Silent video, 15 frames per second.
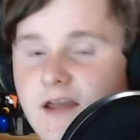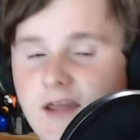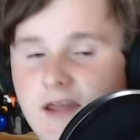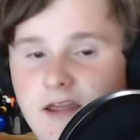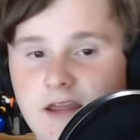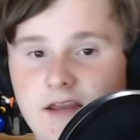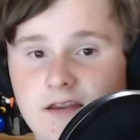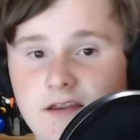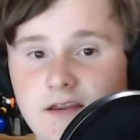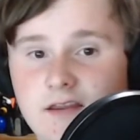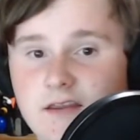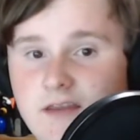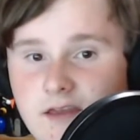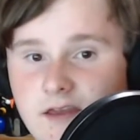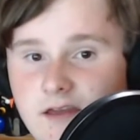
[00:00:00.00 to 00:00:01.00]
And
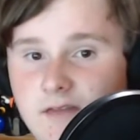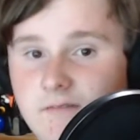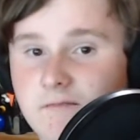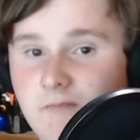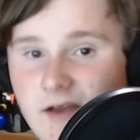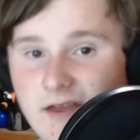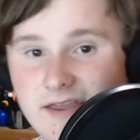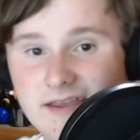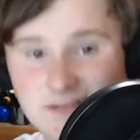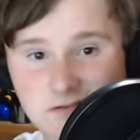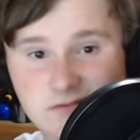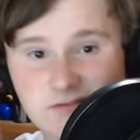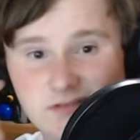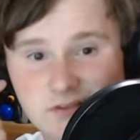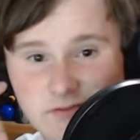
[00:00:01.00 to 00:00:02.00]
yeah, my ear's
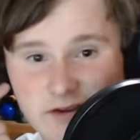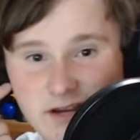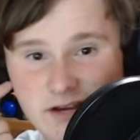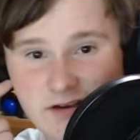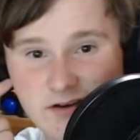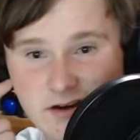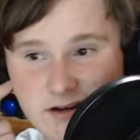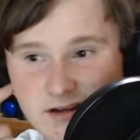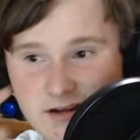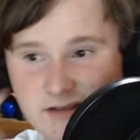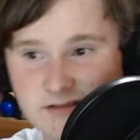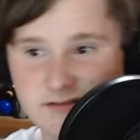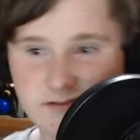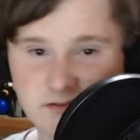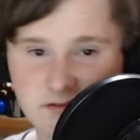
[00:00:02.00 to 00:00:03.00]
also ringing right now,
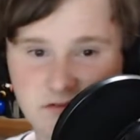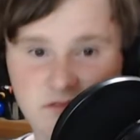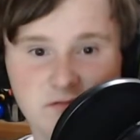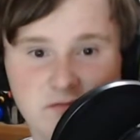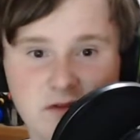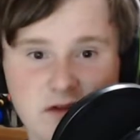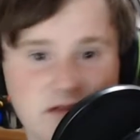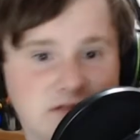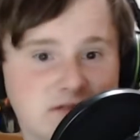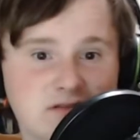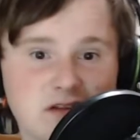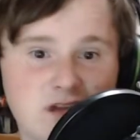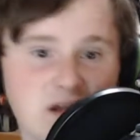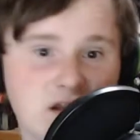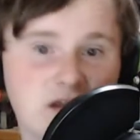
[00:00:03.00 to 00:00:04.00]
so I just
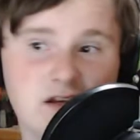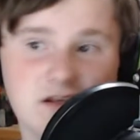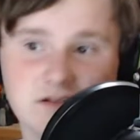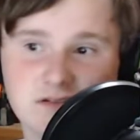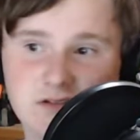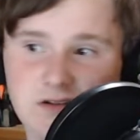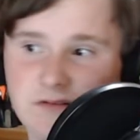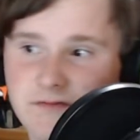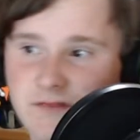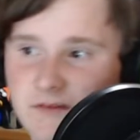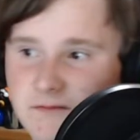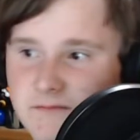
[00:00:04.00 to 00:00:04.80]
thought I'd let you guys know if I